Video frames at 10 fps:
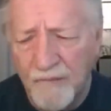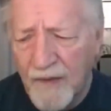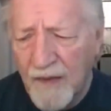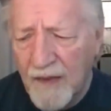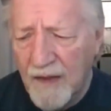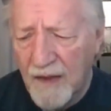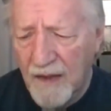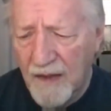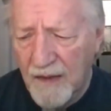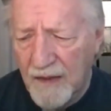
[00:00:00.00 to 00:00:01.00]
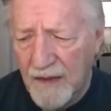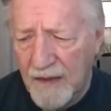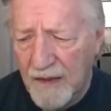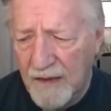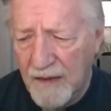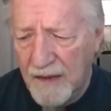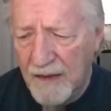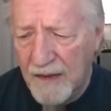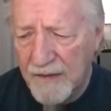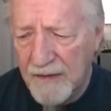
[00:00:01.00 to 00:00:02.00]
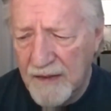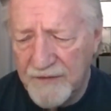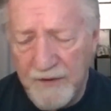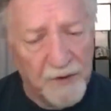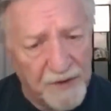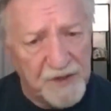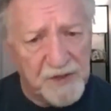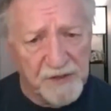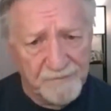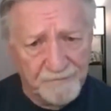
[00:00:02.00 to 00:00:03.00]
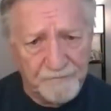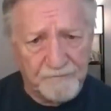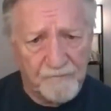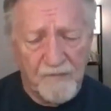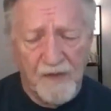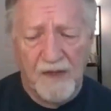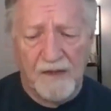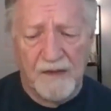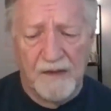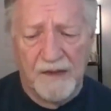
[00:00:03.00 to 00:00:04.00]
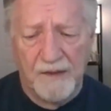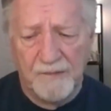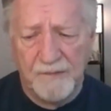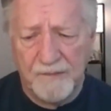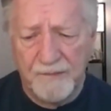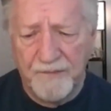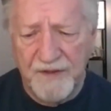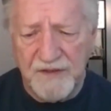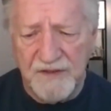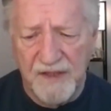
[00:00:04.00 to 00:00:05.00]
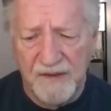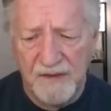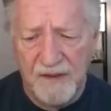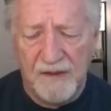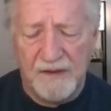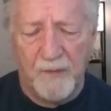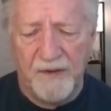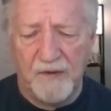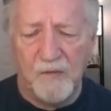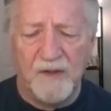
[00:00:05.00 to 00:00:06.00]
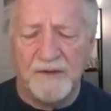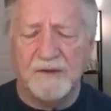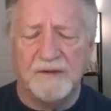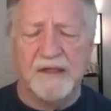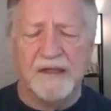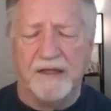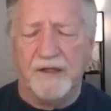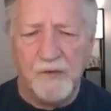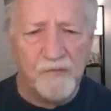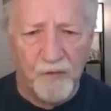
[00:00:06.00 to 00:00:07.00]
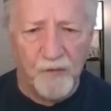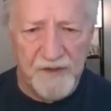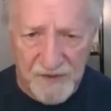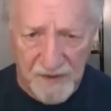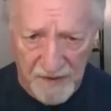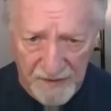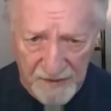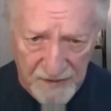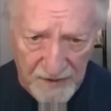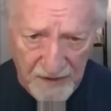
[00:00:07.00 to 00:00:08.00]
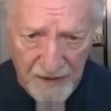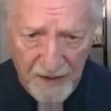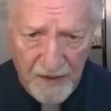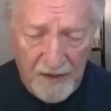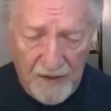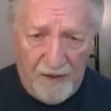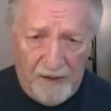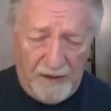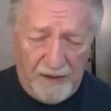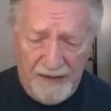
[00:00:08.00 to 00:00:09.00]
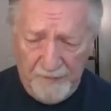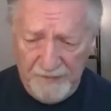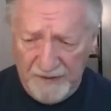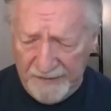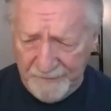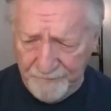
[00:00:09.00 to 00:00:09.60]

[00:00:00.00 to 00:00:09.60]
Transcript: Uh, at the audition, um, they said, now we don't want any new voices on this. A guy named um,